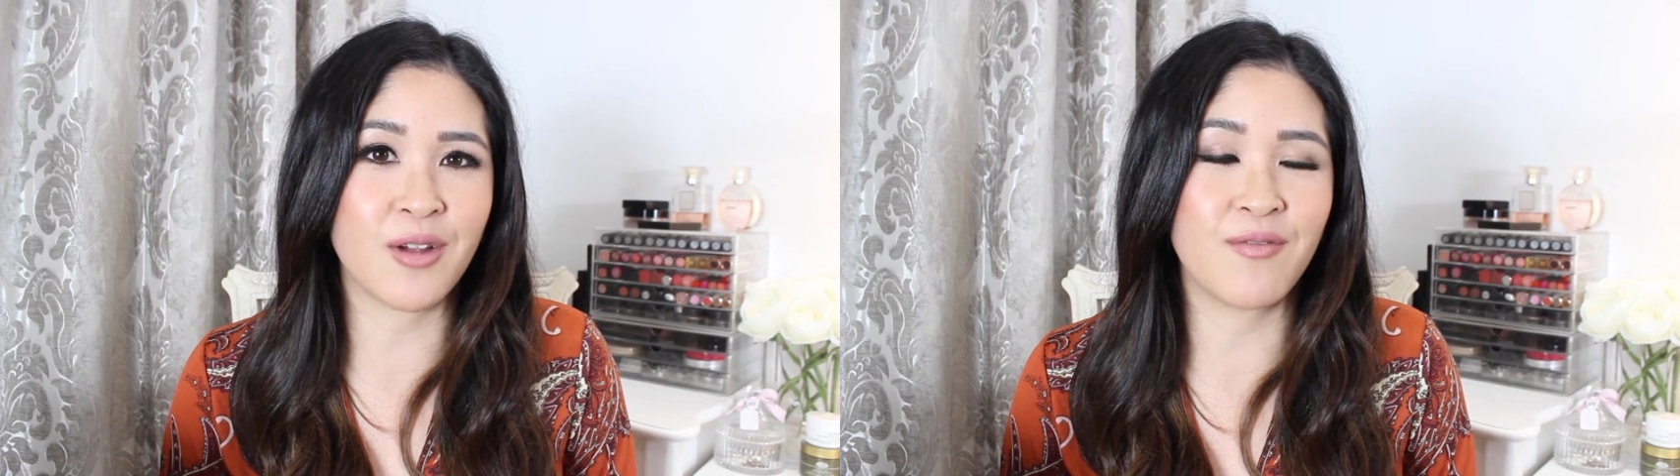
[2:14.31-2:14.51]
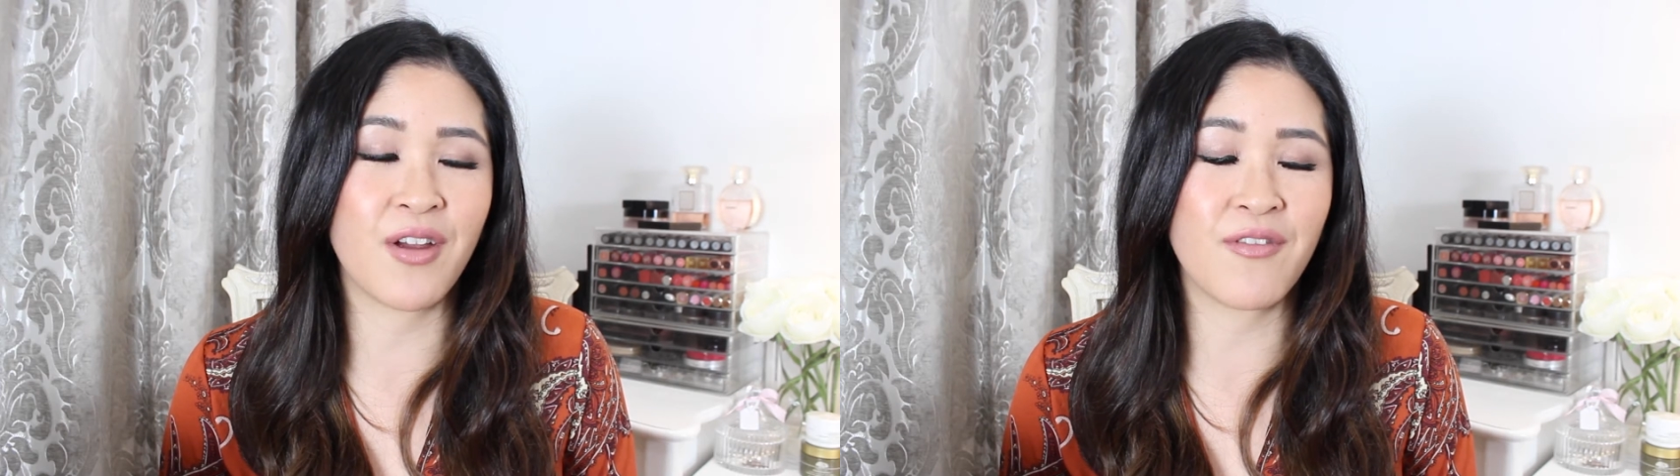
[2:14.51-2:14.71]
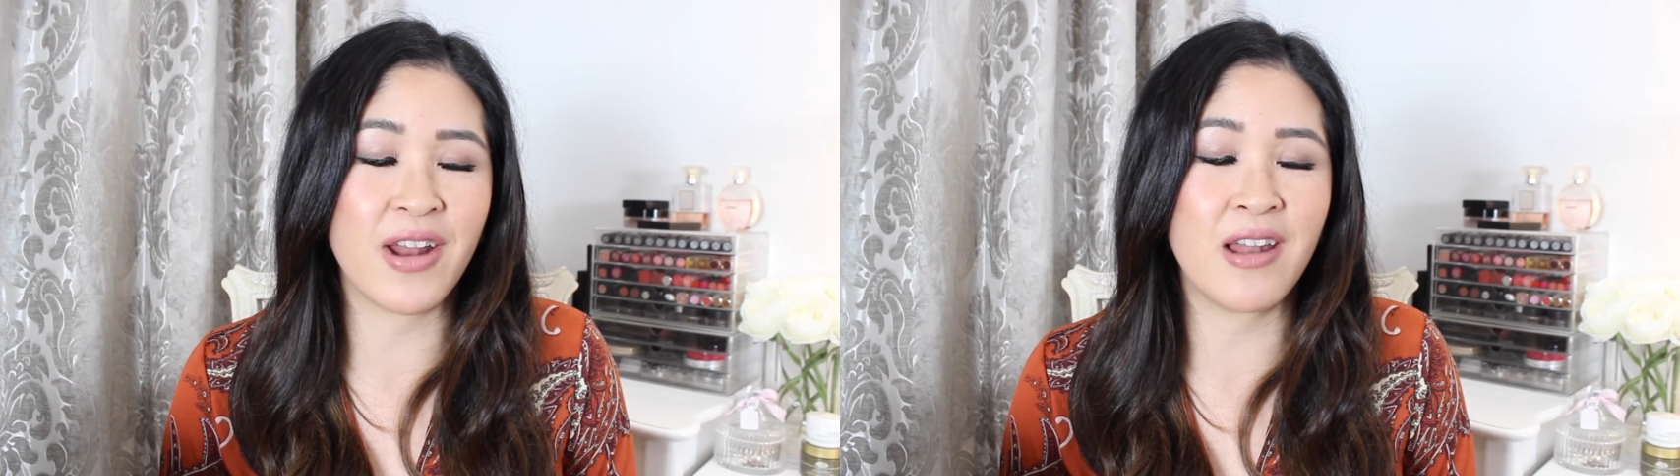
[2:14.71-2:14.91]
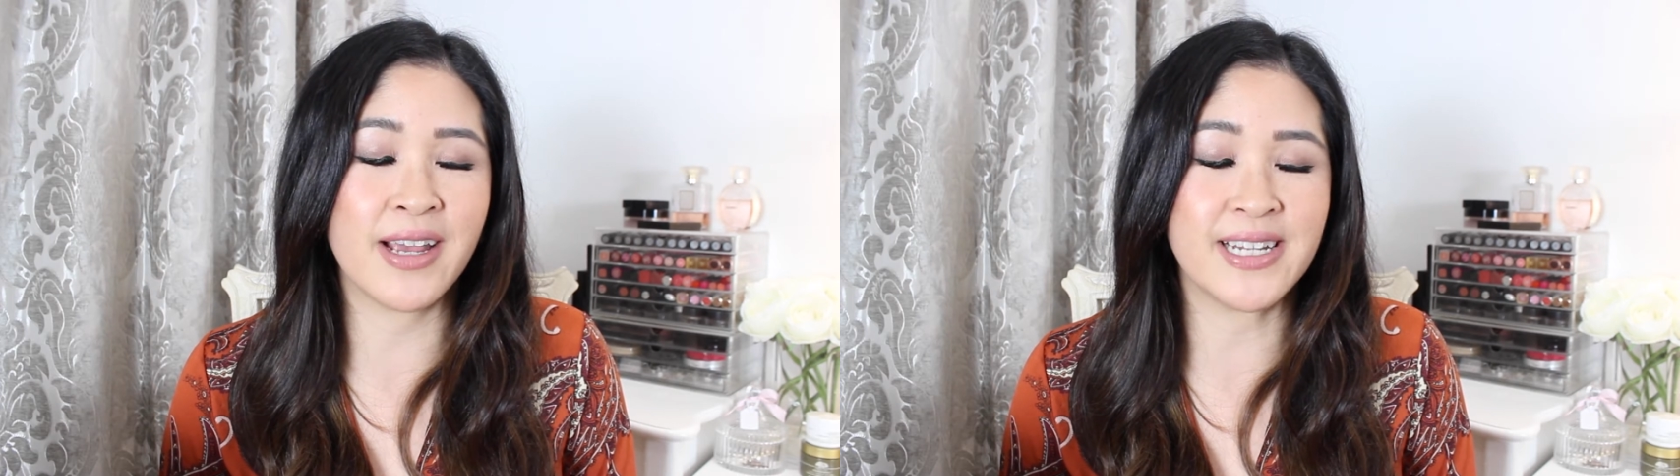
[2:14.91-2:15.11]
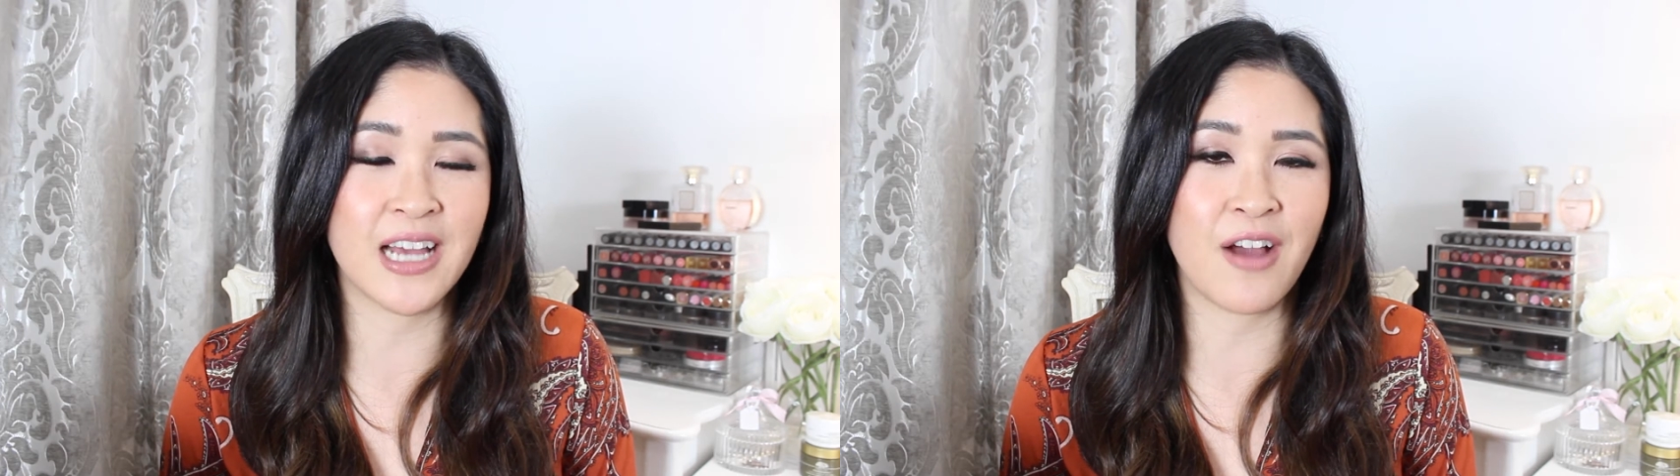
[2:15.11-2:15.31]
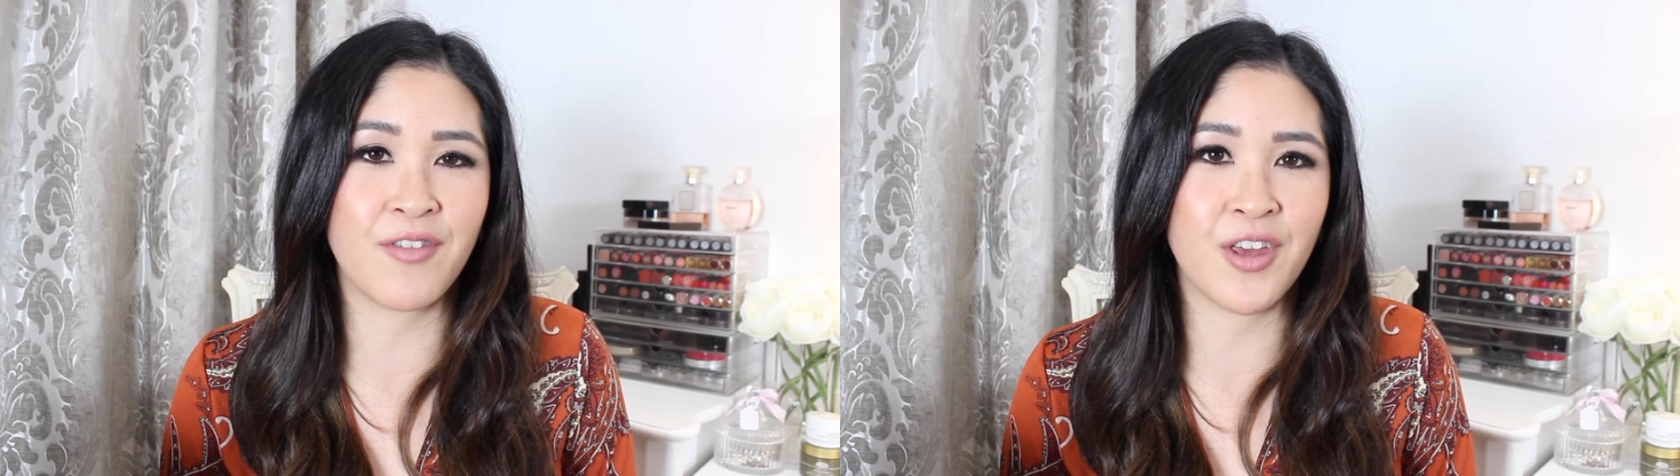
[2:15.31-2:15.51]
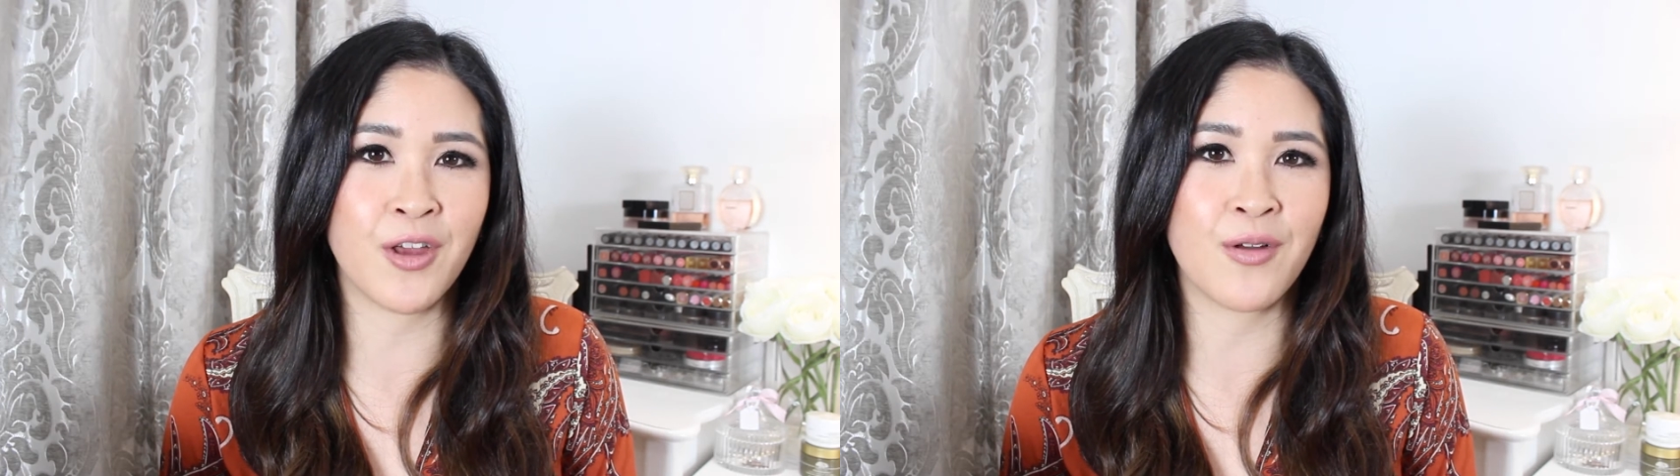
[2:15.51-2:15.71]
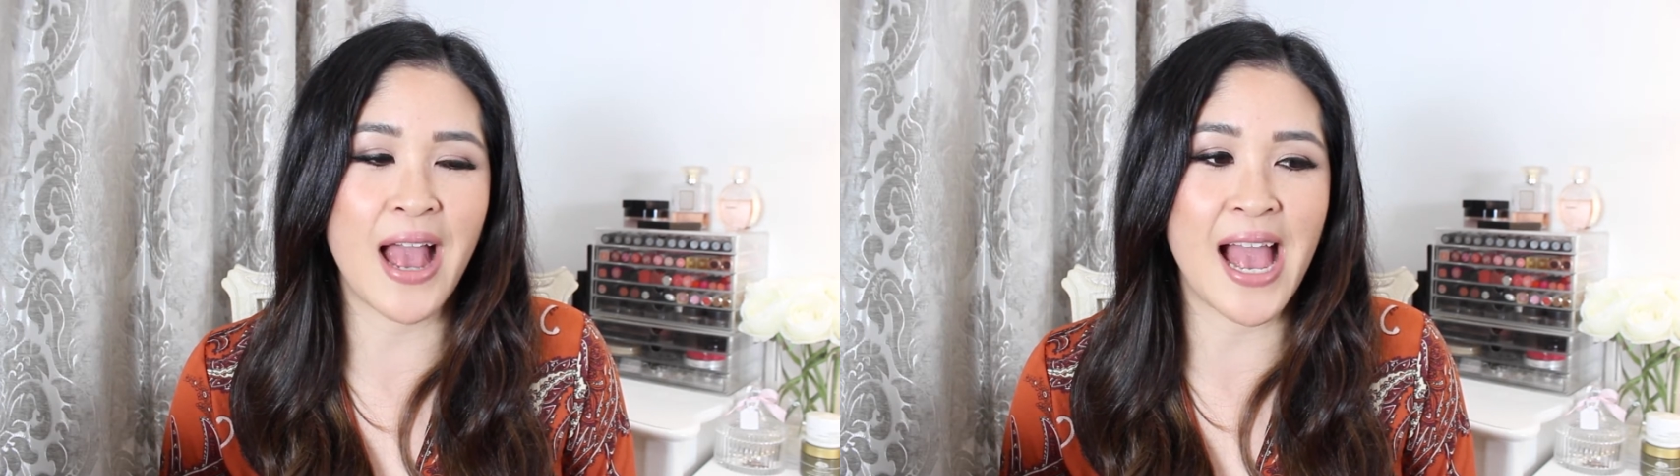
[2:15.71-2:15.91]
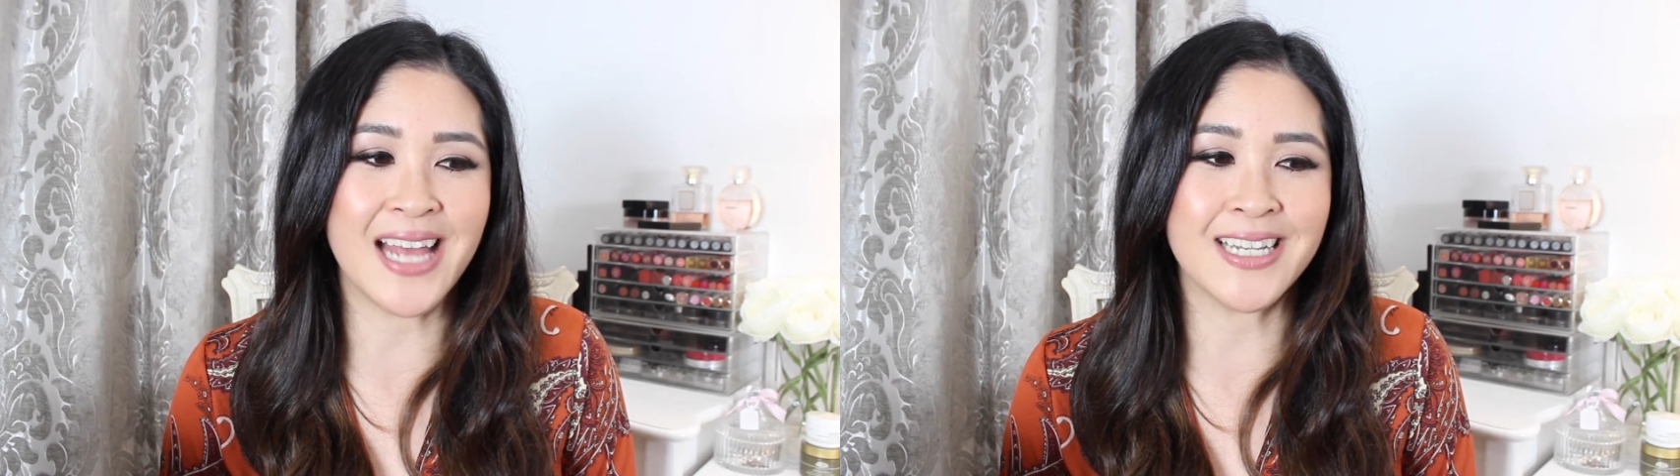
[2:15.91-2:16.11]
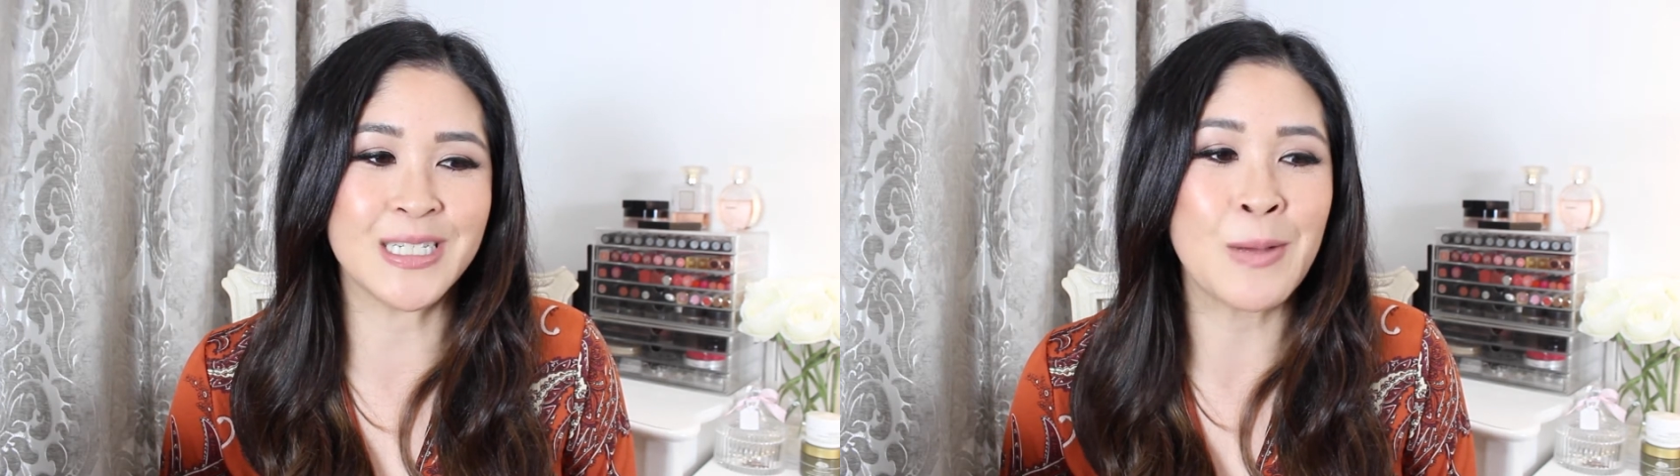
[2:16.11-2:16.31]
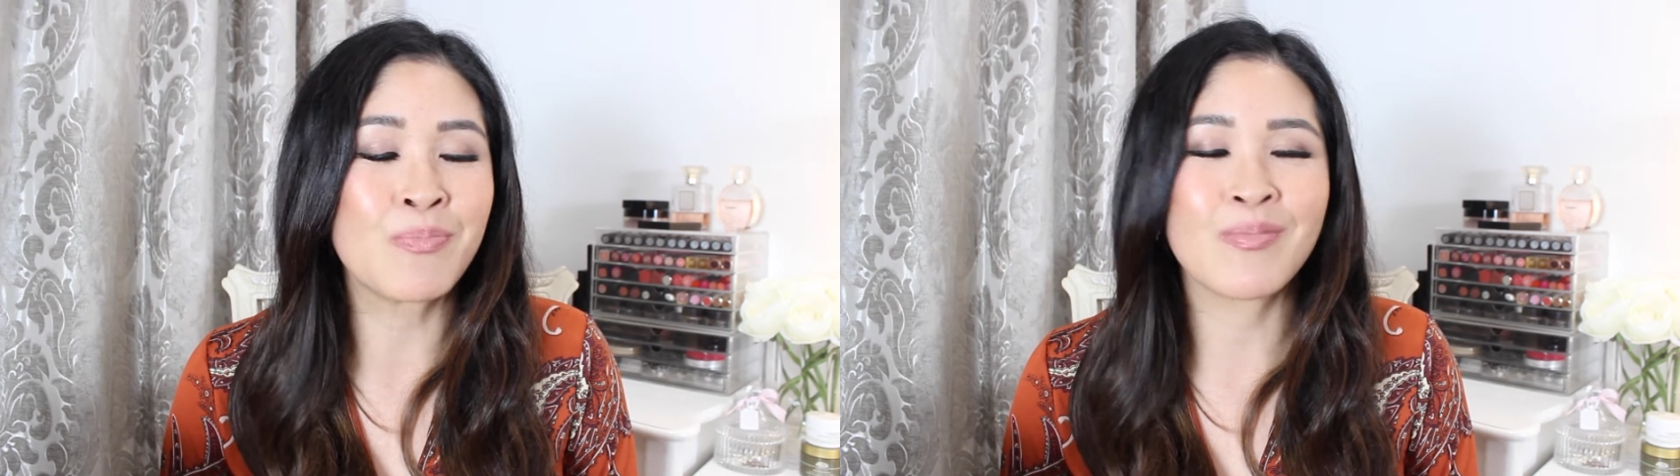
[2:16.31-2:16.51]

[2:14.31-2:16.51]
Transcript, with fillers: I'm very very lucky to have you and